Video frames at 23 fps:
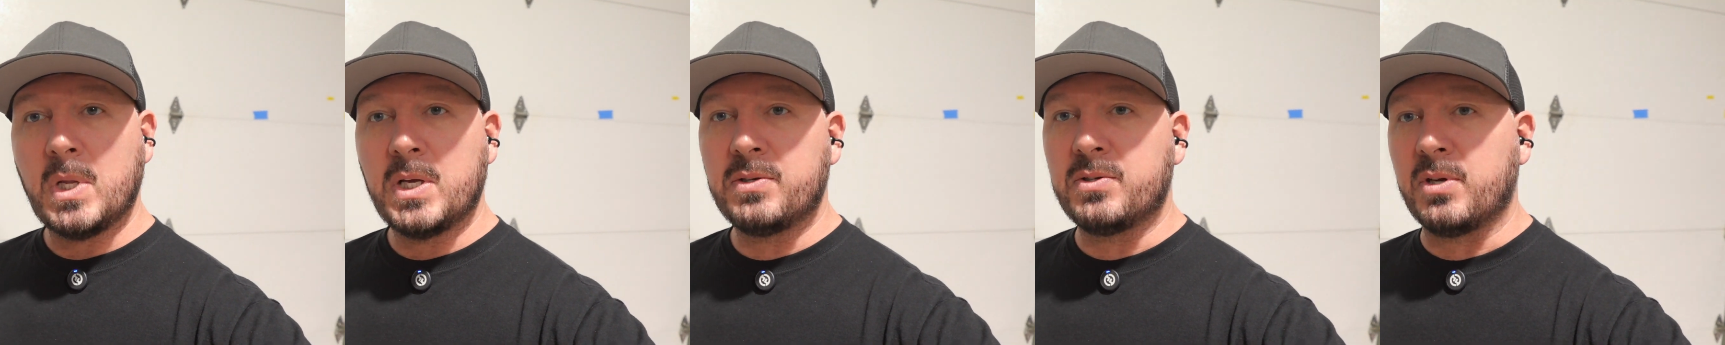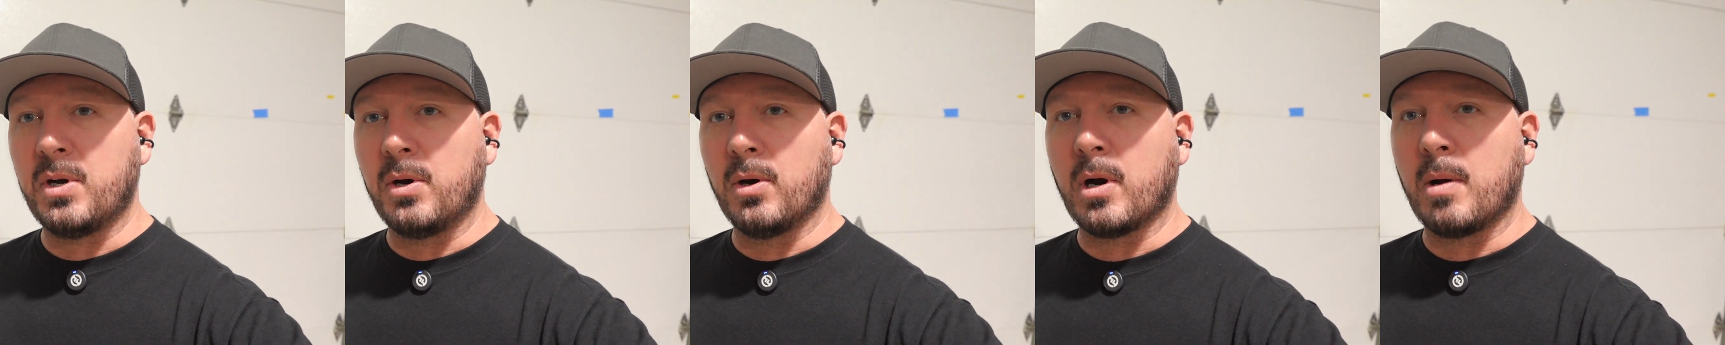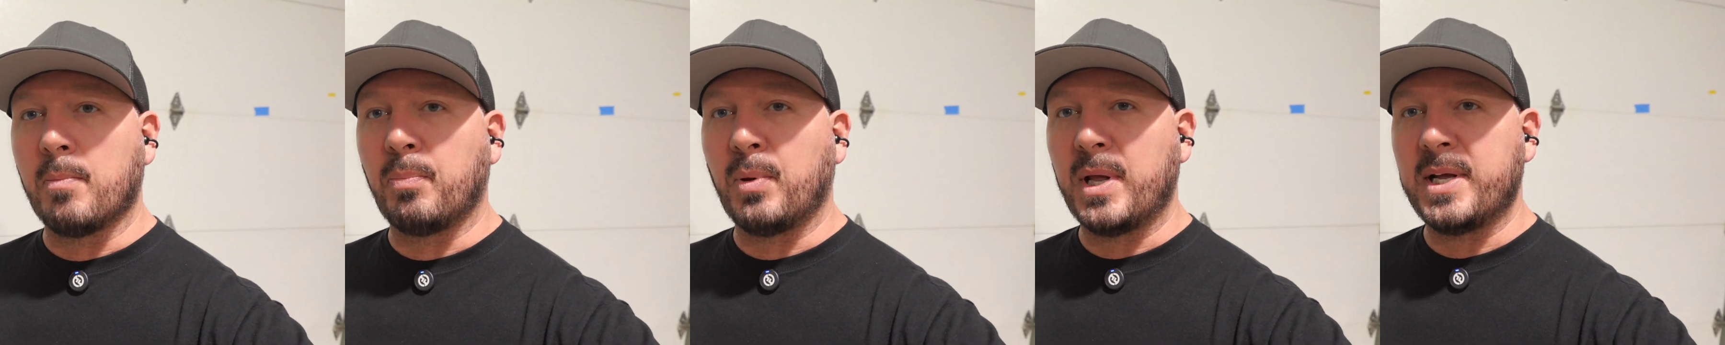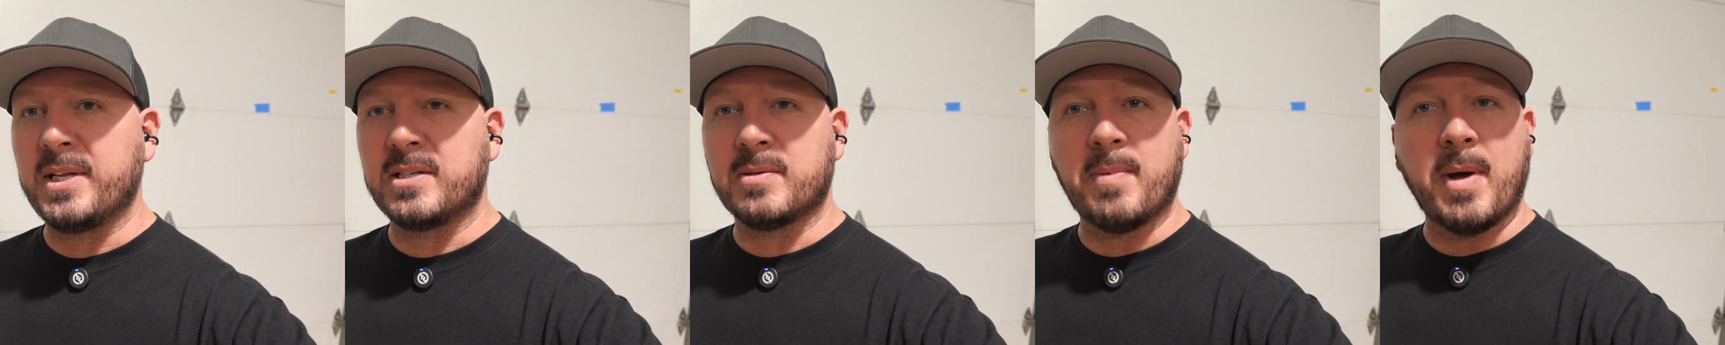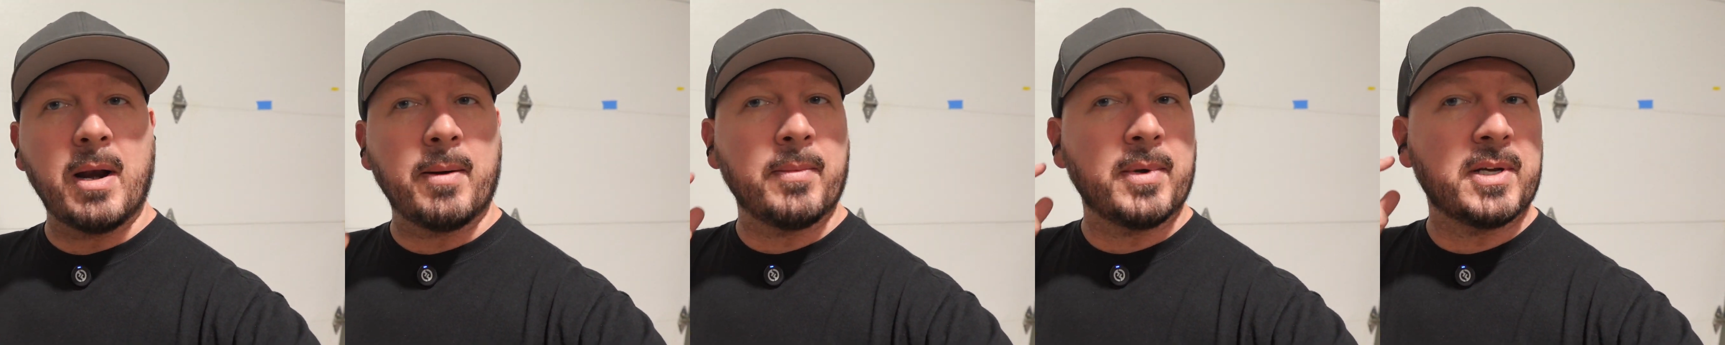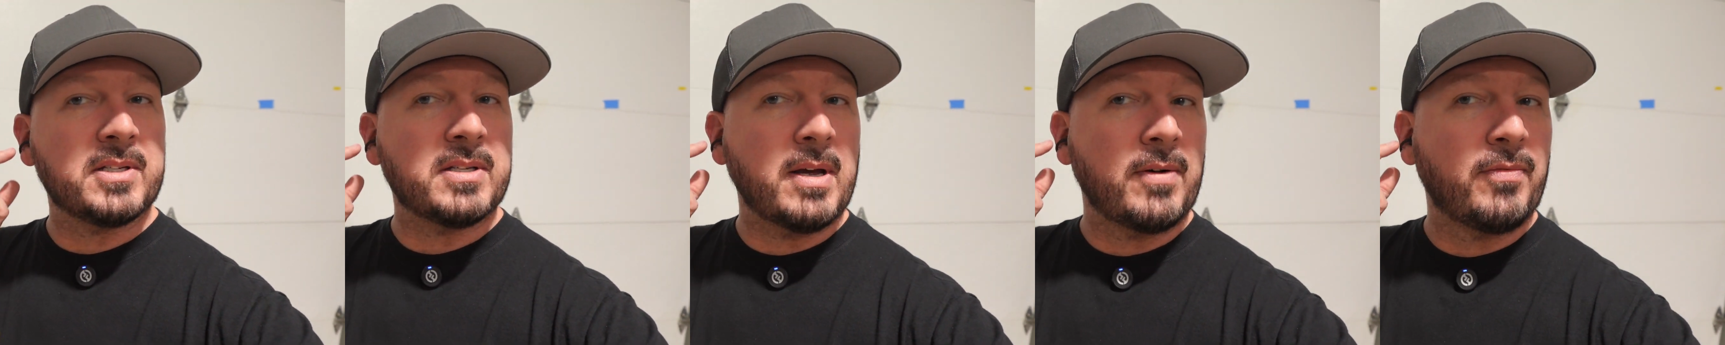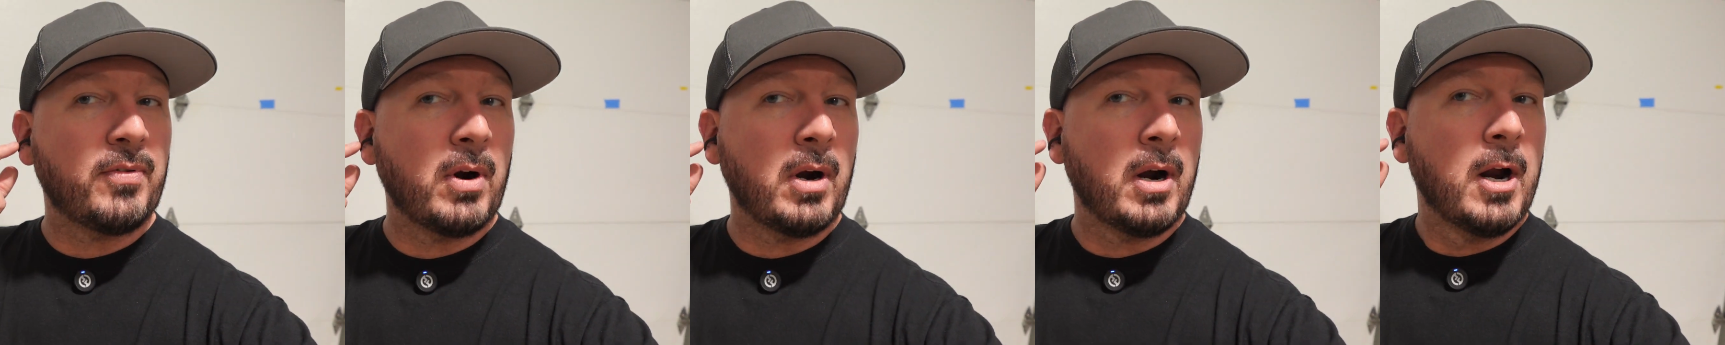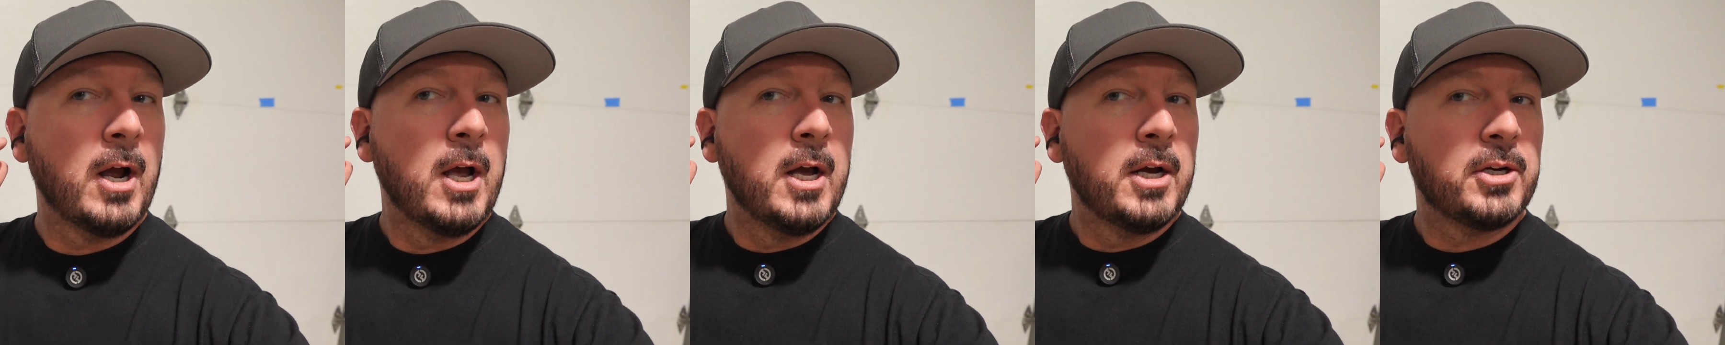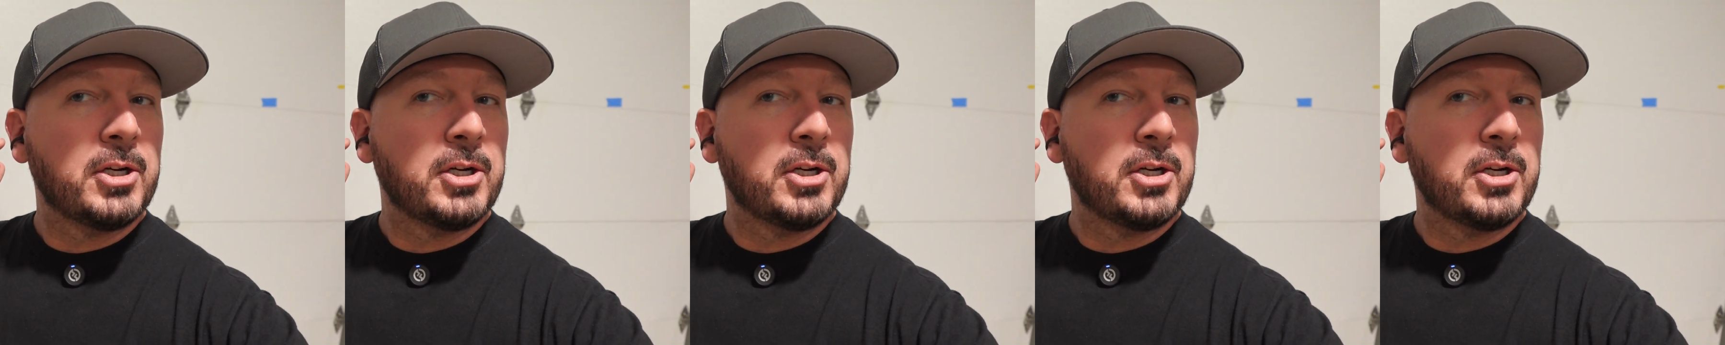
Zero complaints about them, except for